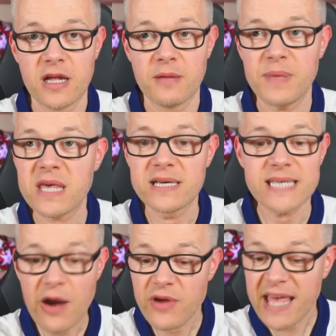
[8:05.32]
because
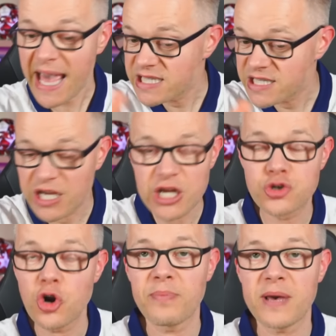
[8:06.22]
Harry Kane's going to
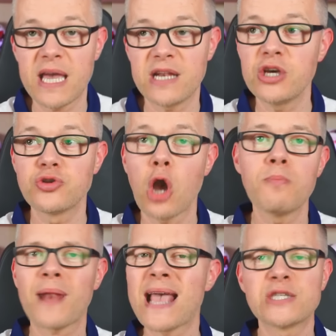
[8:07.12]
drop in. You don't
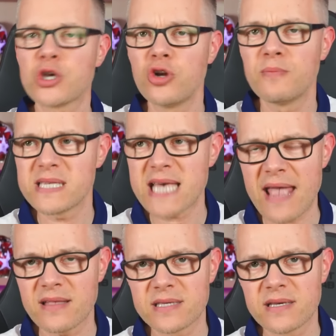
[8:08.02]
play two number
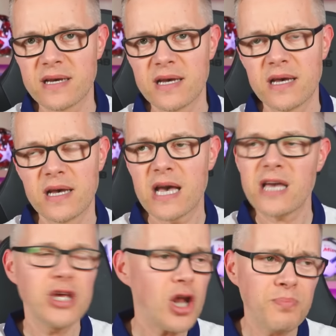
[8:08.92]
10s. And
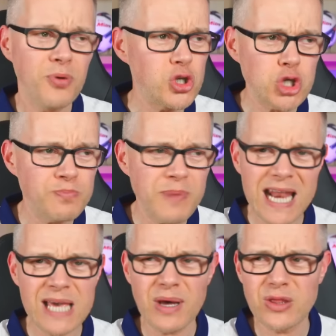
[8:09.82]
you don't put Jude
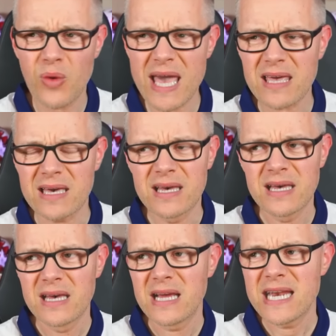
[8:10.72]
Bellingham on the wing.
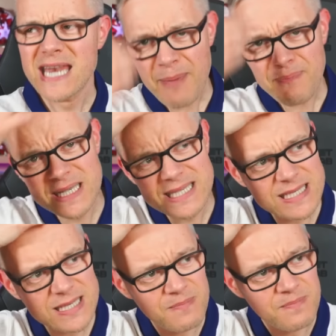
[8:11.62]

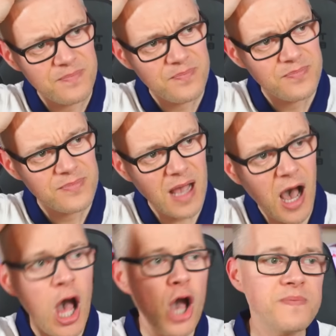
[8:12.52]
Nepotism.
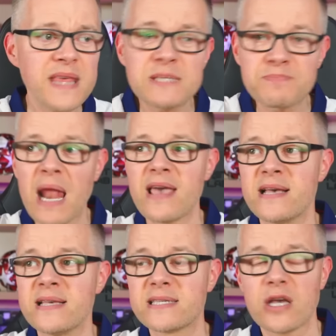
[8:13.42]
I hope these
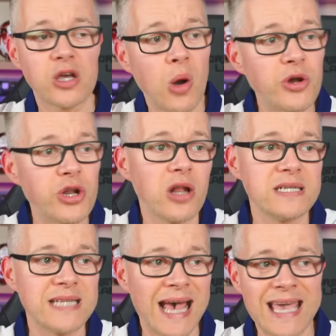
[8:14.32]
players go on
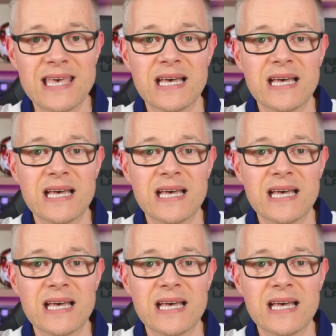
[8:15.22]
holiday